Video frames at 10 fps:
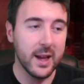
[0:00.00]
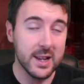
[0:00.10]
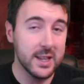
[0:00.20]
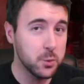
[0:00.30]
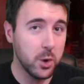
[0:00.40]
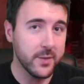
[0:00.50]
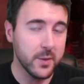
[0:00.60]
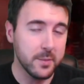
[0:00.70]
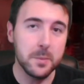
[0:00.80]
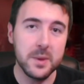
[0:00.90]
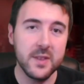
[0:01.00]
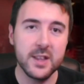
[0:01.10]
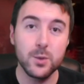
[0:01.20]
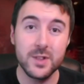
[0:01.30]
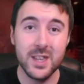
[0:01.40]
at least one of them, to be
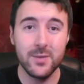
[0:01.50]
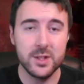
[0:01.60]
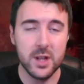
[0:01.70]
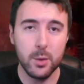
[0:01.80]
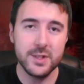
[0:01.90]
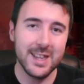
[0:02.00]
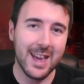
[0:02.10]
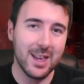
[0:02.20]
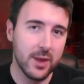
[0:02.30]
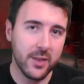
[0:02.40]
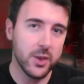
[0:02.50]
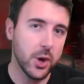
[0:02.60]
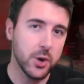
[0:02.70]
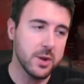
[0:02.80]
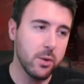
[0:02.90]
there to receive a double to get you that
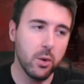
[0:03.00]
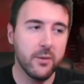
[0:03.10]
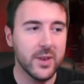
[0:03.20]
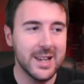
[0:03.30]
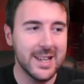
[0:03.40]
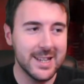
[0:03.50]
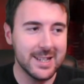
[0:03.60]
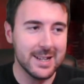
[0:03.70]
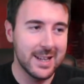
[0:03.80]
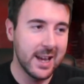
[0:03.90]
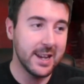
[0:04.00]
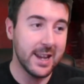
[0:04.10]
3rd reroll for leader.